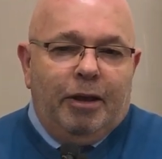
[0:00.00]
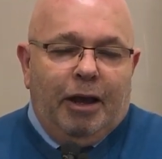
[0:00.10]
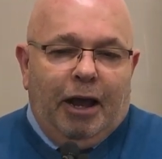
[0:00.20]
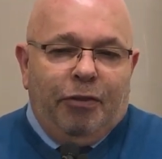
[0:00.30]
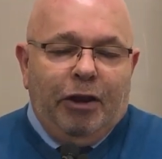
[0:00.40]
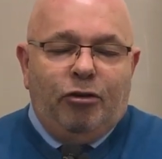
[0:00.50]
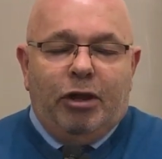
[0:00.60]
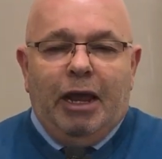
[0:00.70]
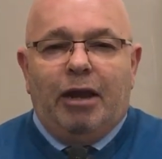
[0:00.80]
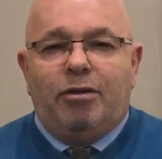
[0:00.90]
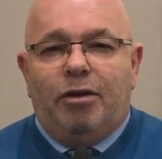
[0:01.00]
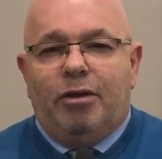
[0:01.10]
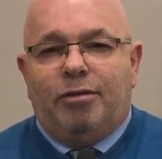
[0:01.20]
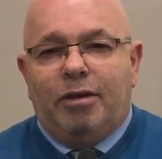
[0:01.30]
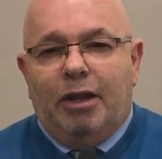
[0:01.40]
I think to counter
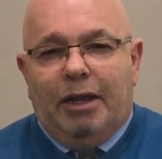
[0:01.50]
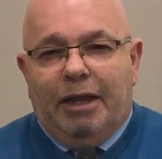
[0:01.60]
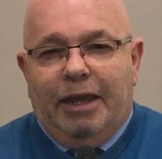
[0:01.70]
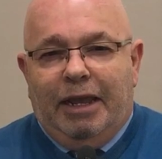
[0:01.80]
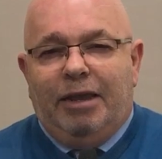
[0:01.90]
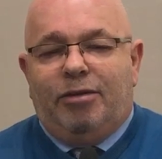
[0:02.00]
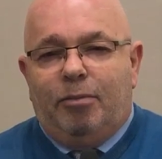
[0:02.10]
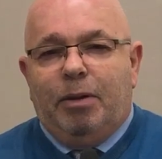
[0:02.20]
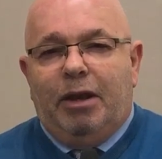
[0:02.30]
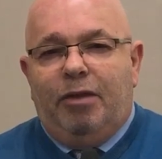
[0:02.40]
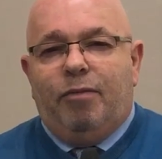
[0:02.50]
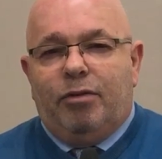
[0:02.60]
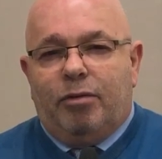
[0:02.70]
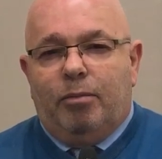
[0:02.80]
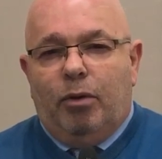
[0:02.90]
this easy
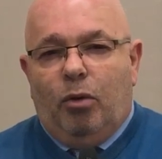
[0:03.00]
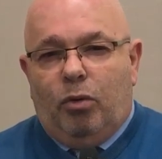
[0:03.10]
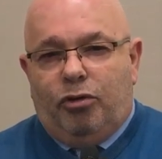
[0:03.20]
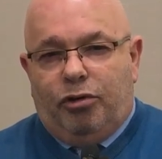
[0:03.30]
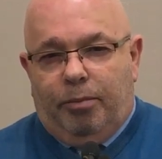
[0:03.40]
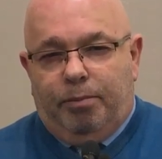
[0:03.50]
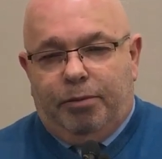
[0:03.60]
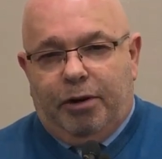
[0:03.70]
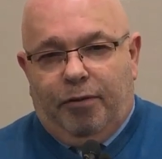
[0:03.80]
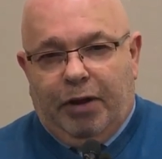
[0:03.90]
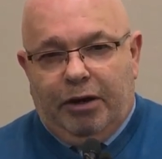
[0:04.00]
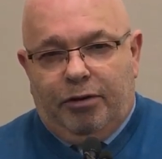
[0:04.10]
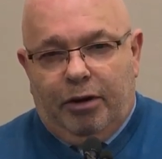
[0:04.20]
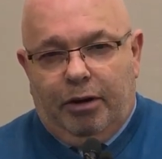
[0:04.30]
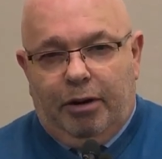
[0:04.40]
believism, lordship
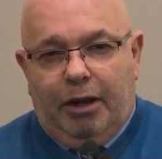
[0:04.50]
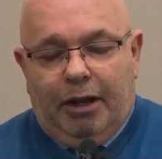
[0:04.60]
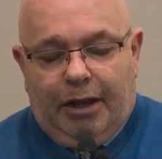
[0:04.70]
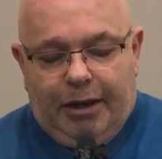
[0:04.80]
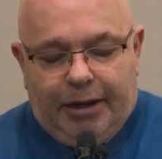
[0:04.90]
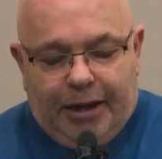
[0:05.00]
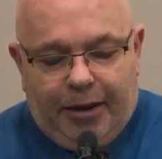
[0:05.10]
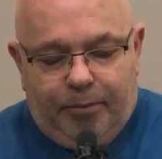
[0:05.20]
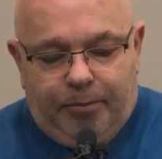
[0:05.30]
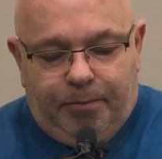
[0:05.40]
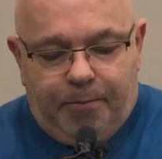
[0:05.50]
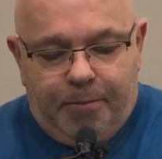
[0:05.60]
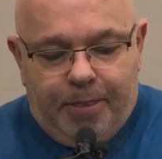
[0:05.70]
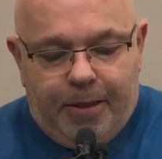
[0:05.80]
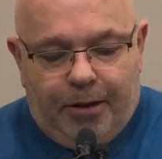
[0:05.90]
salvation came
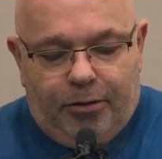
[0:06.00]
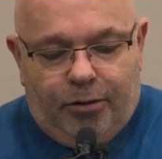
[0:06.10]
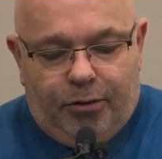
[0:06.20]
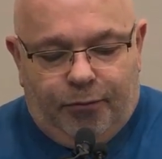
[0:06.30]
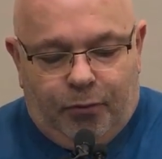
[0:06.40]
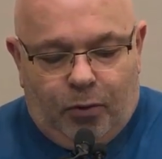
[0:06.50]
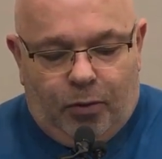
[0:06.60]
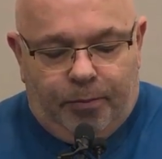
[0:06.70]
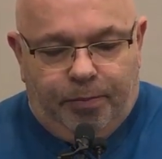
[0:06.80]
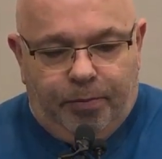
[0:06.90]
to the fore.